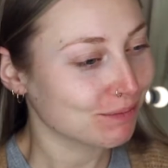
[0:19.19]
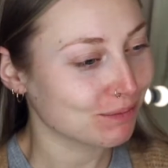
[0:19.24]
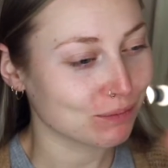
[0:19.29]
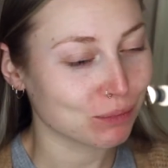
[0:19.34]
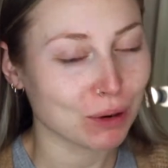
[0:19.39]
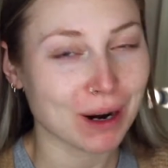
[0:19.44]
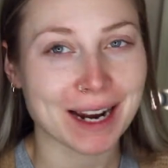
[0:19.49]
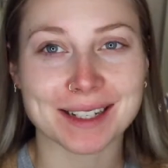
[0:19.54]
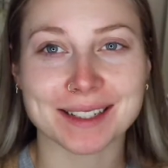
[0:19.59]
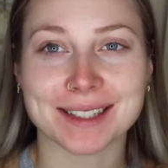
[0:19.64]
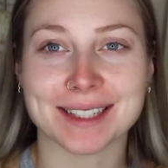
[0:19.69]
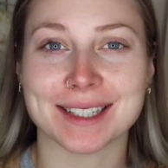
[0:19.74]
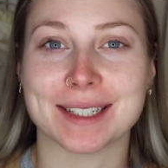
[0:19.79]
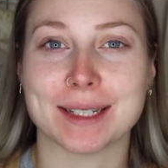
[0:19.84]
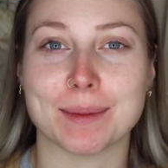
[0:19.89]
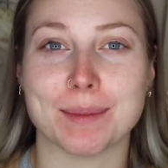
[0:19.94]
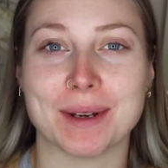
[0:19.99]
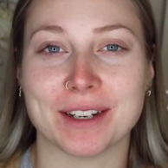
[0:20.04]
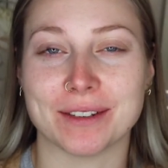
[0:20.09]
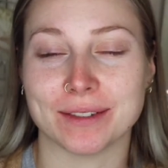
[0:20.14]

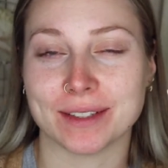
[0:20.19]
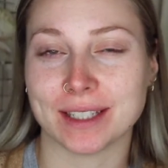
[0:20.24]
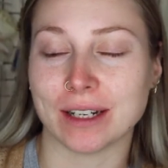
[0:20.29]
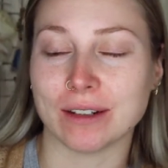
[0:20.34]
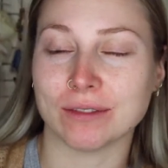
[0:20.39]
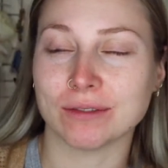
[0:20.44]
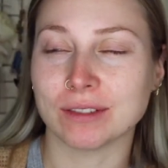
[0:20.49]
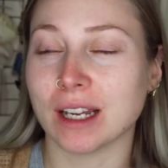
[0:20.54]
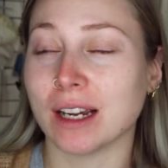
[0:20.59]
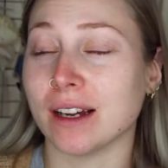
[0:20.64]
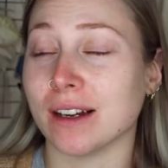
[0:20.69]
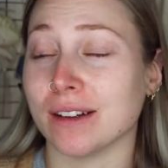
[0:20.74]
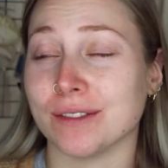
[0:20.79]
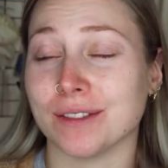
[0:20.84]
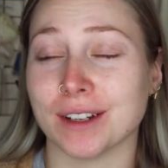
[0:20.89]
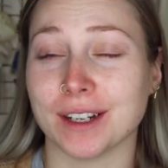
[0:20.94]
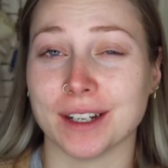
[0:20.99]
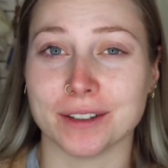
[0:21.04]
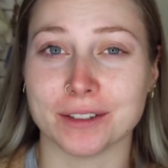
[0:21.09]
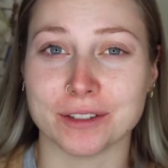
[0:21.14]
practiced a bit of self-love
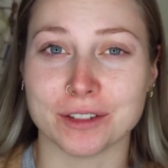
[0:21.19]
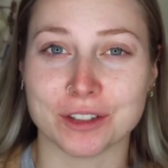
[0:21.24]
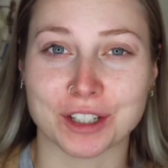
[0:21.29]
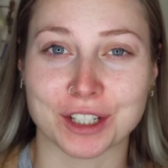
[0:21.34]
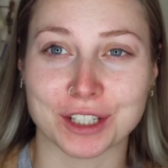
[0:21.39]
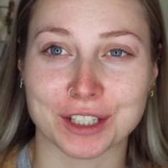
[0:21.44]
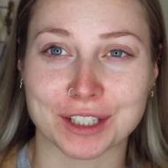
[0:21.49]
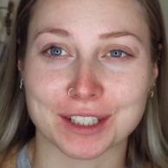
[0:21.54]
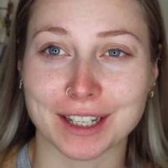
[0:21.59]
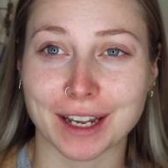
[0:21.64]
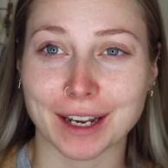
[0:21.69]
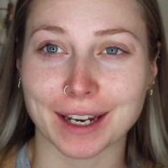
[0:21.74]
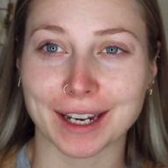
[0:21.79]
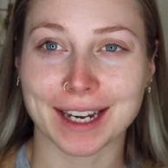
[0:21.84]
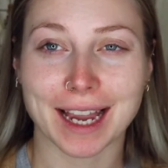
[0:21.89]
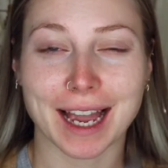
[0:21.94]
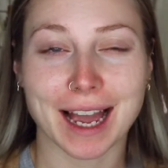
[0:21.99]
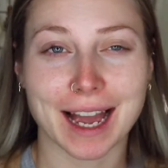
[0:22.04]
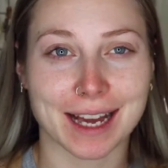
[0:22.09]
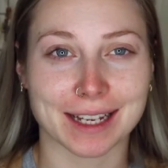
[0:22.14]
and just
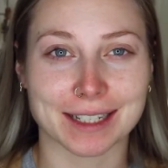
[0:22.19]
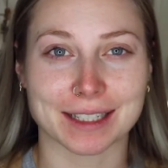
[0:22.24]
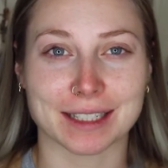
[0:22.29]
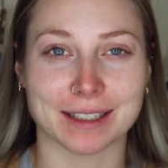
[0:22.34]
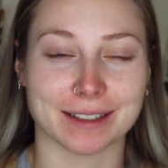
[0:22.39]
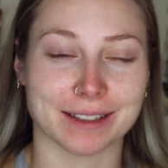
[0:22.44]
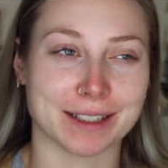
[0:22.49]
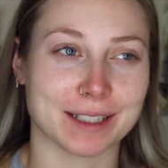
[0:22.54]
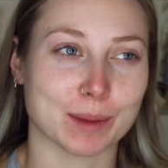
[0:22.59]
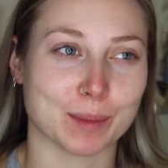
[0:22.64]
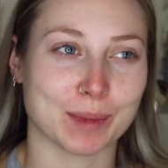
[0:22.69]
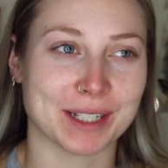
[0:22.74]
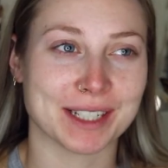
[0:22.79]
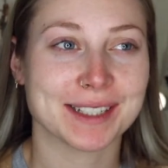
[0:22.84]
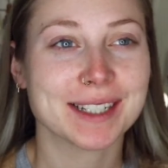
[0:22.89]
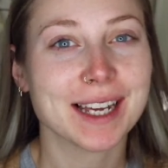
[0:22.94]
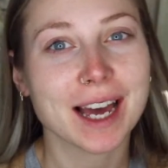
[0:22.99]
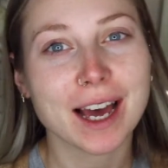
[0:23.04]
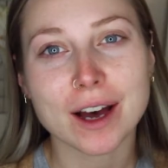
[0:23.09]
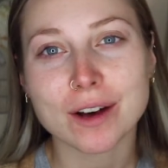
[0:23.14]
like had a night to
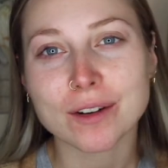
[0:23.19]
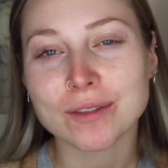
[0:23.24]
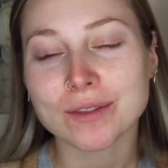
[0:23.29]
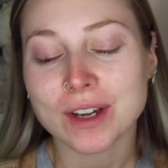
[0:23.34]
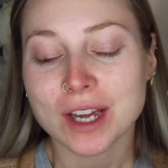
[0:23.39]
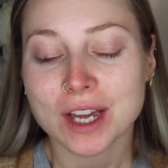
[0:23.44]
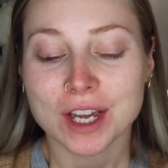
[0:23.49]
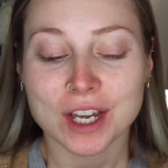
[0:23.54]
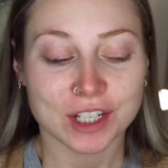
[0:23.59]
myself.